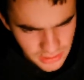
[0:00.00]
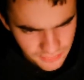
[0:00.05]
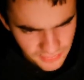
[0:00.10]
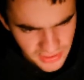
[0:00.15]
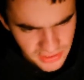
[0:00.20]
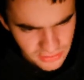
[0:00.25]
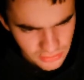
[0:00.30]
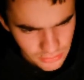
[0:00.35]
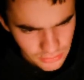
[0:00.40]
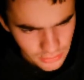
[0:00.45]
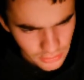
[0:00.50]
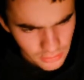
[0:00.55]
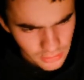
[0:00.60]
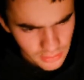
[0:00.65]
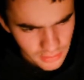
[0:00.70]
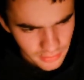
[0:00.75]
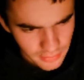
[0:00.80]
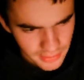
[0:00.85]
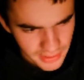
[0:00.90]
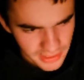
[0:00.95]
If it's not,
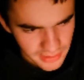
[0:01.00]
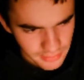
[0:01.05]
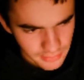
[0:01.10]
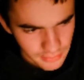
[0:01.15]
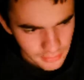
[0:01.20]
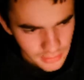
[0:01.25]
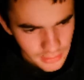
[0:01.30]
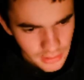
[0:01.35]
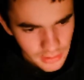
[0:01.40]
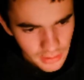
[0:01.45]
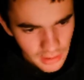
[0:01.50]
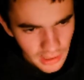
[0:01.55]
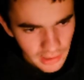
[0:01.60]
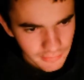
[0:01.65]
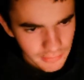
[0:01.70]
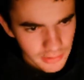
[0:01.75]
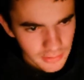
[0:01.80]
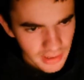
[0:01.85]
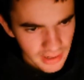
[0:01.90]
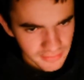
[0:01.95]
then I
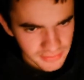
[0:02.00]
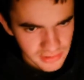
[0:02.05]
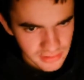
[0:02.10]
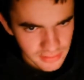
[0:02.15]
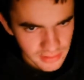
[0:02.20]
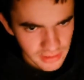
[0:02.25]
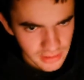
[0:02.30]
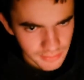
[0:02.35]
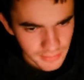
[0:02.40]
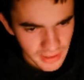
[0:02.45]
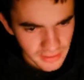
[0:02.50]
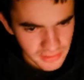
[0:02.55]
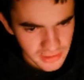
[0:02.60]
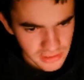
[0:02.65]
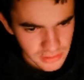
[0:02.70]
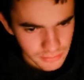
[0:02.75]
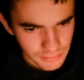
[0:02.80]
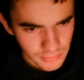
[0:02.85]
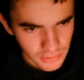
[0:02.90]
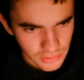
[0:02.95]
will have to think about
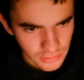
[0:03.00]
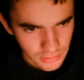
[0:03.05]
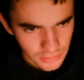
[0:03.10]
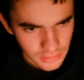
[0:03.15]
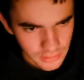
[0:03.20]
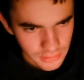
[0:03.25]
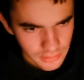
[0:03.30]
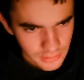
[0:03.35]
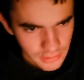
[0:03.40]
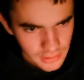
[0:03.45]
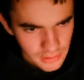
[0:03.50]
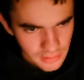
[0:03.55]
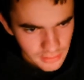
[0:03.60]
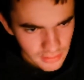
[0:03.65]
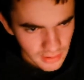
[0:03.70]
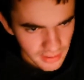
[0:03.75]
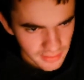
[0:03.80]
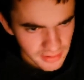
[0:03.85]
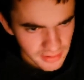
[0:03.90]
this more. No, I